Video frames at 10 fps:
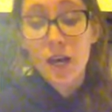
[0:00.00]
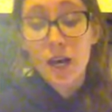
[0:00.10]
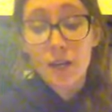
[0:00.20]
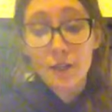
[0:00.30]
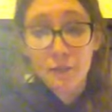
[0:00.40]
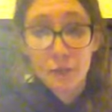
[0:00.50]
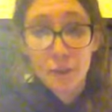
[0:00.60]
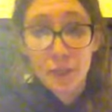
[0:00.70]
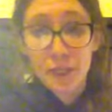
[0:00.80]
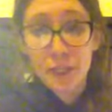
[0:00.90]
I love new
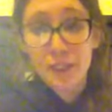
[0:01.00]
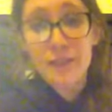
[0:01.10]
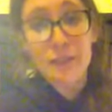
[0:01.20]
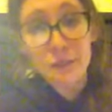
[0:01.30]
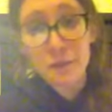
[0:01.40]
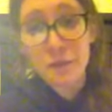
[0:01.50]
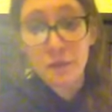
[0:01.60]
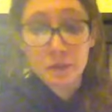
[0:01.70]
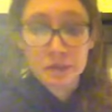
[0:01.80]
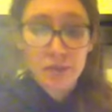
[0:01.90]
projects, so
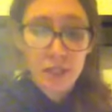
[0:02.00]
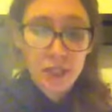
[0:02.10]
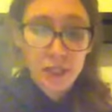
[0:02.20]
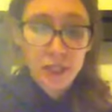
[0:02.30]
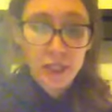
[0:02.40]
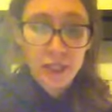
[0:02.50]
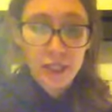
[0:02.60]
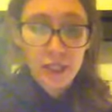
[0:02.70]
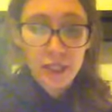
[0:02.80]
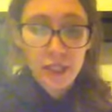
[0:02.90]
compulsive starter.